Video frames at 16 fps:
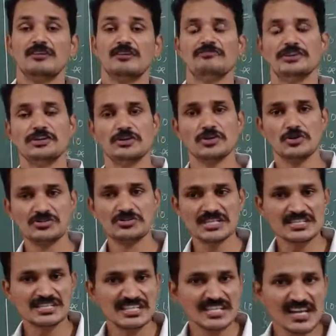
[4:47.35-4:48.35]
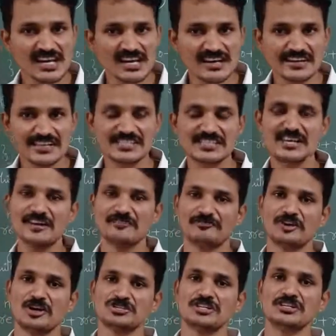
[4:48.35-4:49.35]
When you are using CLR-STR
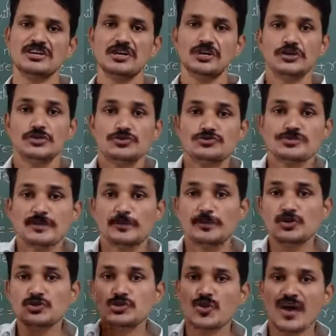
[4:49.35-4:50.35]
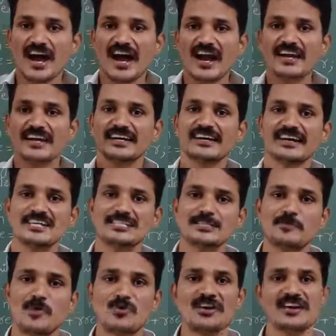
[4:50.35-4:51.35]
function, you are supposed to add a
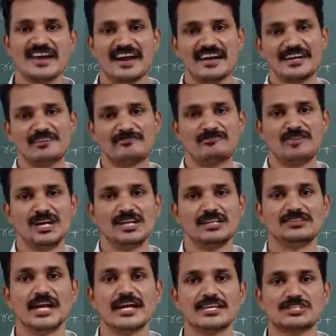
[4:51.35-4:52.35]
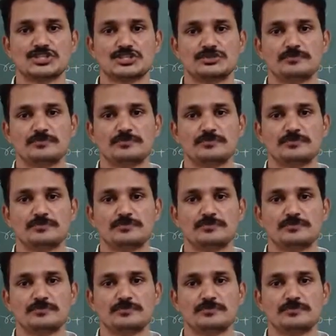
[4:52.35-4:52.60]
corresponding header file, that is